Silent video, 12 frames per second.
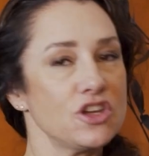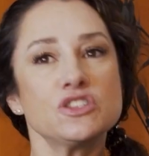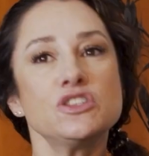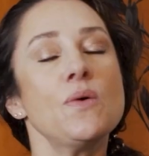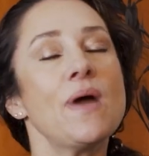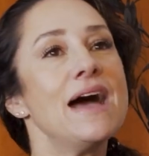There's
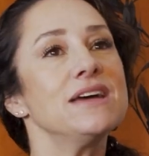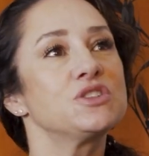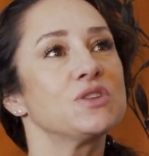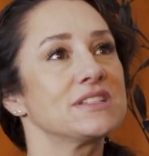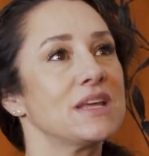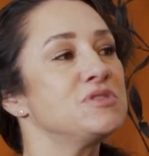no
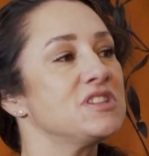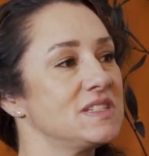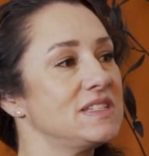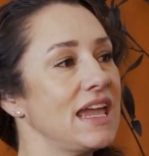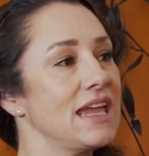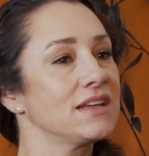asterisk. I'm just
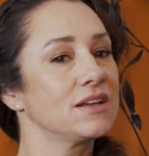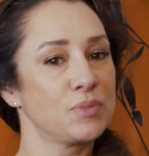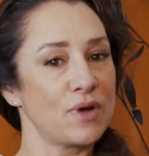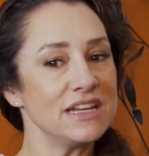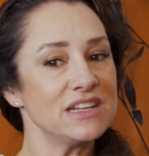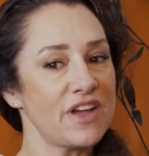saying,
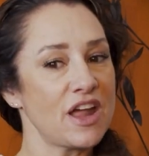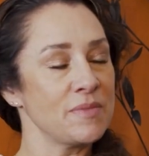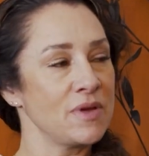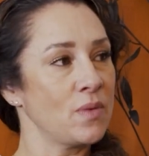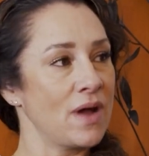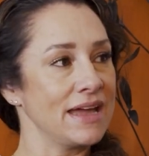brain
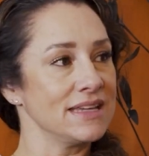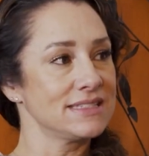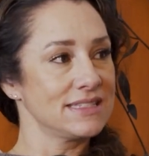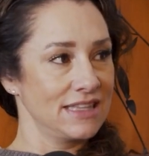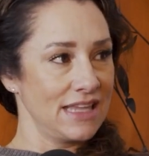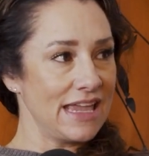development
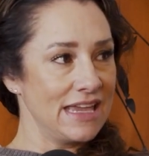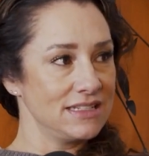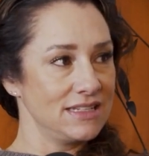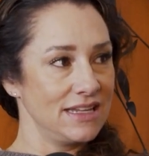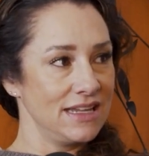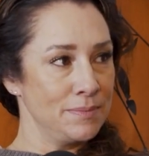wise,
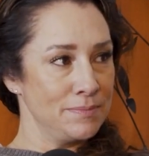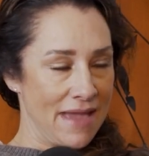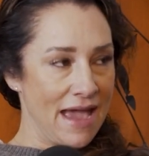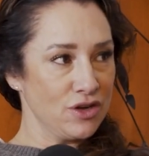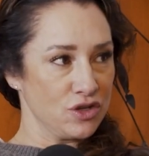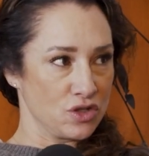it
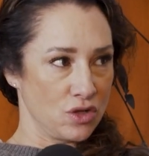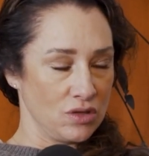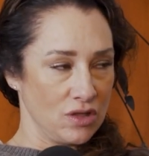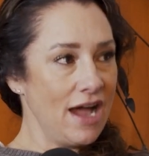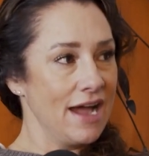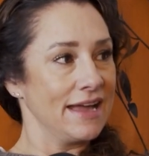matters a
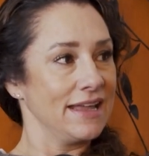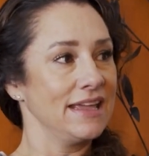lot.